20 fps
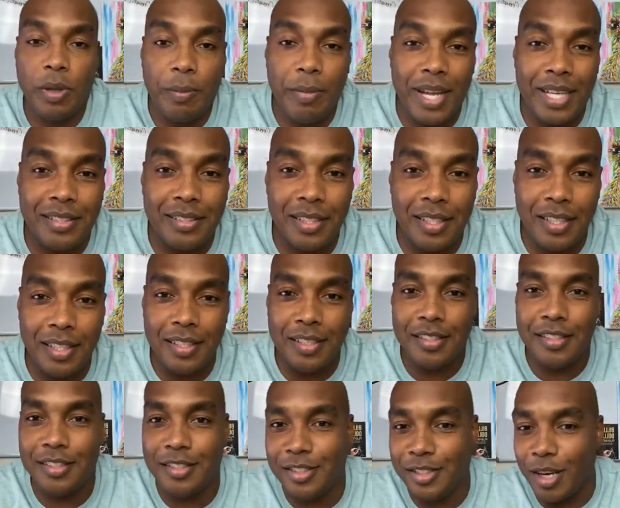me a
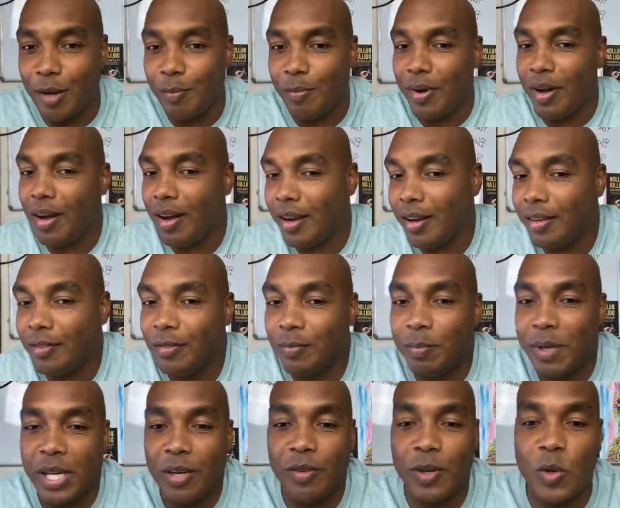message, jump
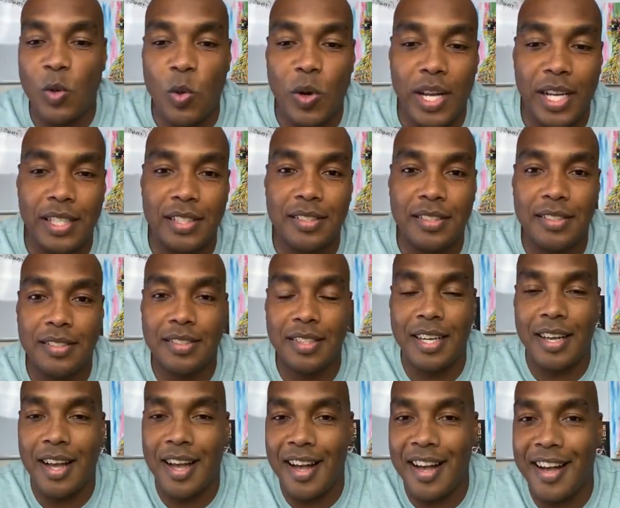on, make a request,
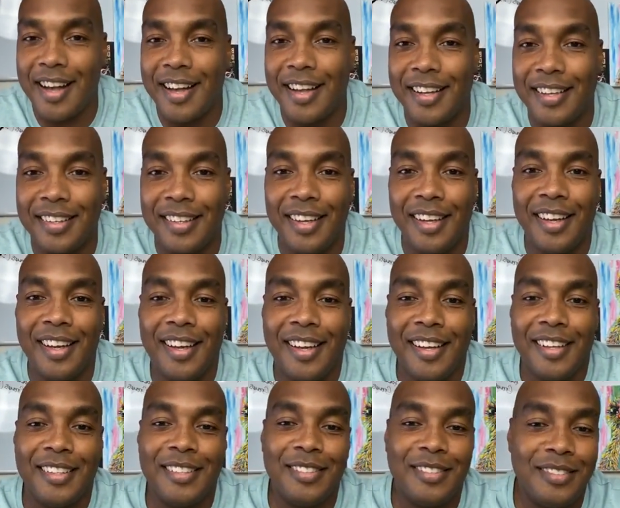say hi,
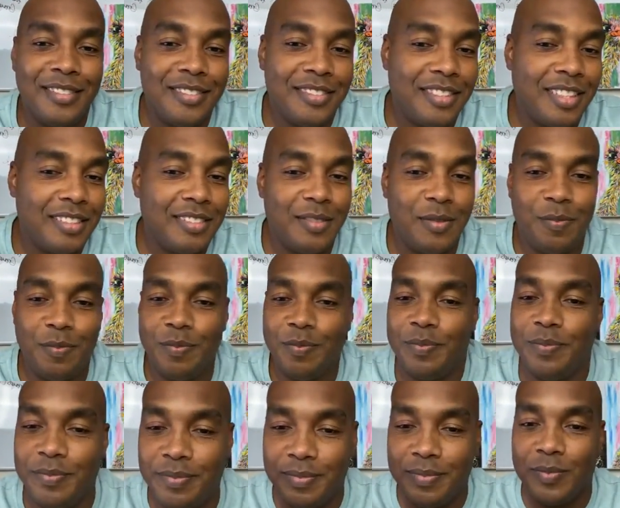just
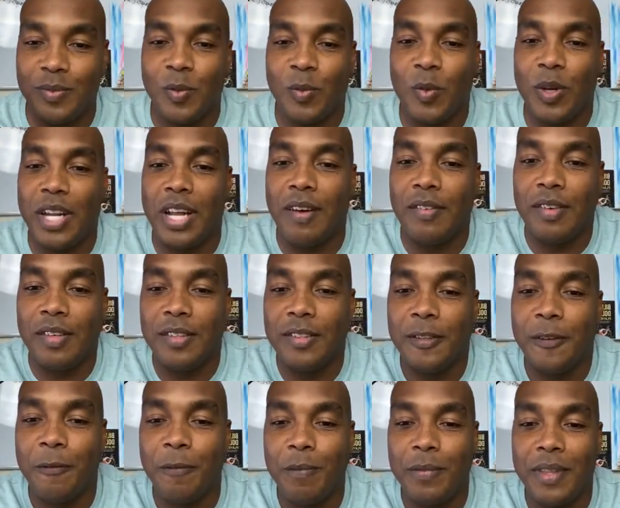
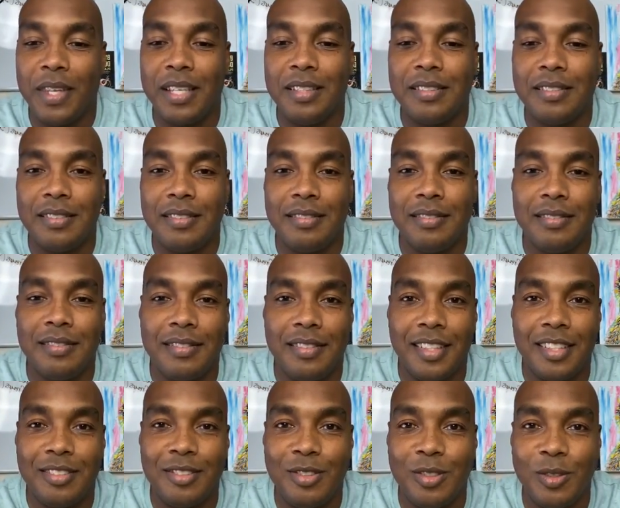whatever. Let's
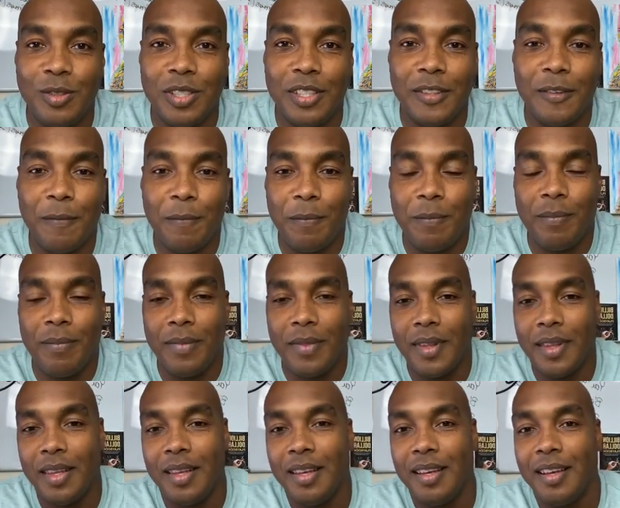let's do it.
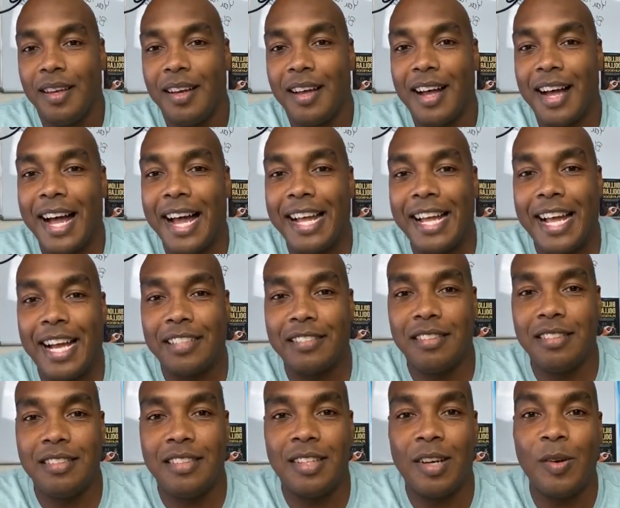I
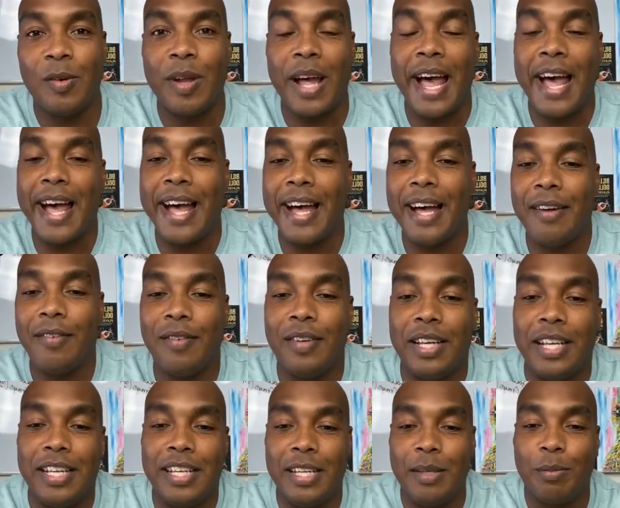actually don't
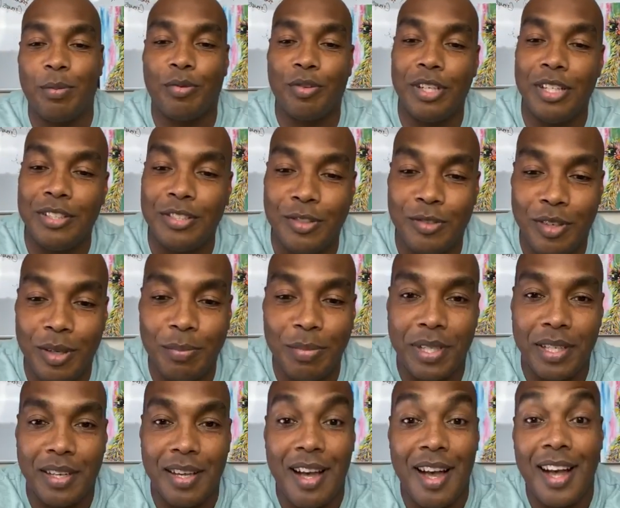have any
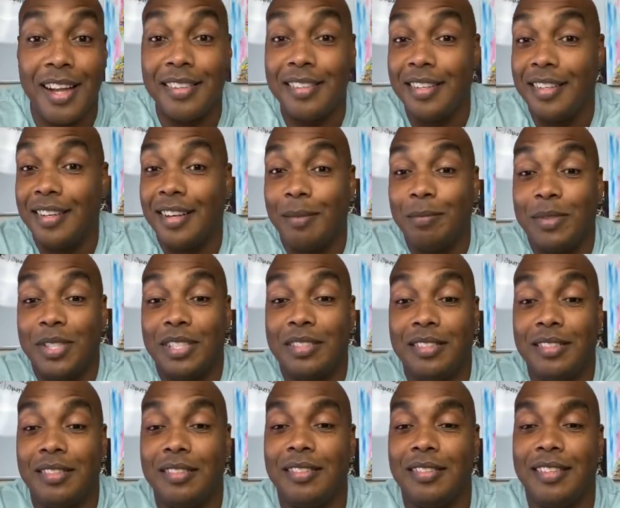pre-scripted content. I'm
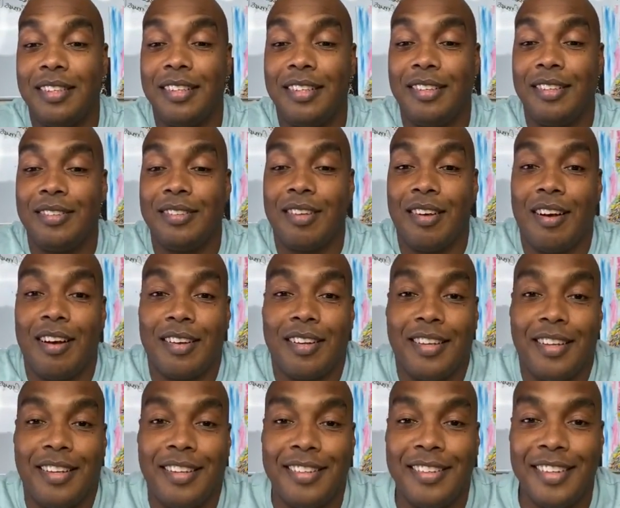just here
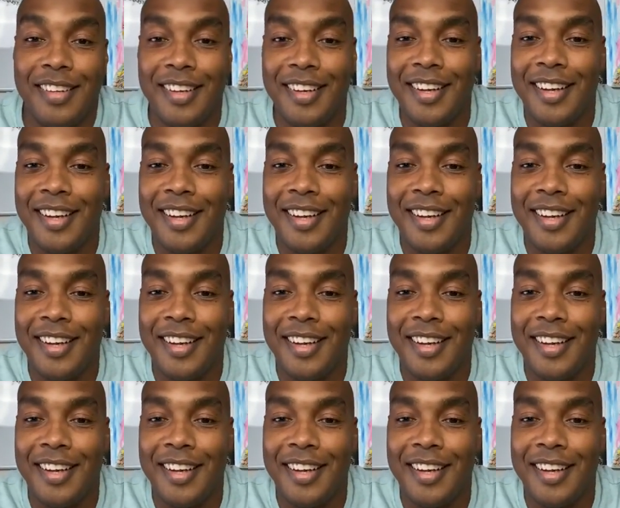talking,